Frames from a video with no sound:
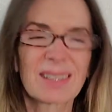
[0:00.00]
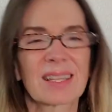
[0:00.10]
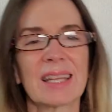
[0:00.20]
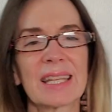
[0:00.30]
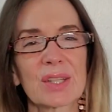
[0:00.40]
it's
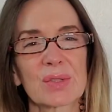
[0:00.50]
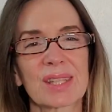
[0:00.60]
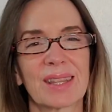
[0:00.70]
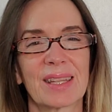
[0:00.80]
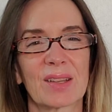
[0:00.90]
kind of
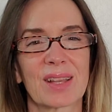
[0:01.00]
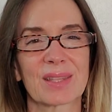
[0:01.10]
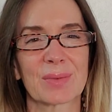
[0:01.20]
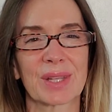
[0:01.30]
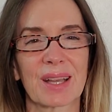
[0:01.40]
interesting that he
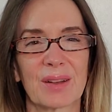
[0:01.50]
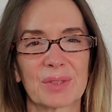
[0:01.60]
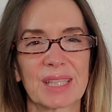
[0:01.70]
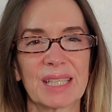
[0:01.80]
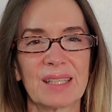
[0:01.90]
calls it
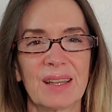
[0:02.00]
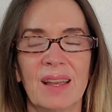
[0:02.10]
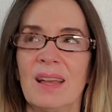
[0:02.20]
recovery,